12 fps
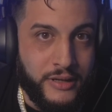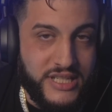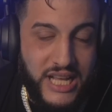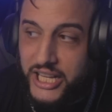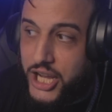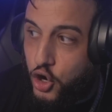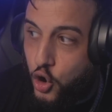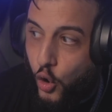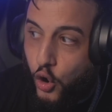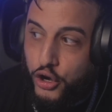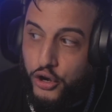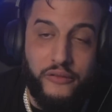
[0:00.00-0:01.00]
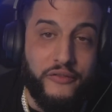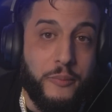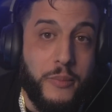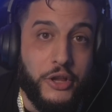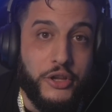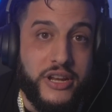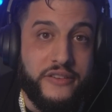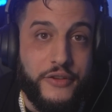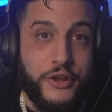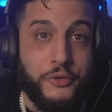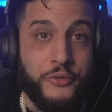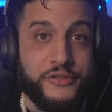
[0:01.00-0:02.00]
It's got like 250,000
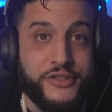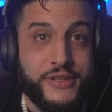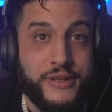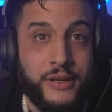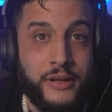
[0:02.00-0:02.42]
views.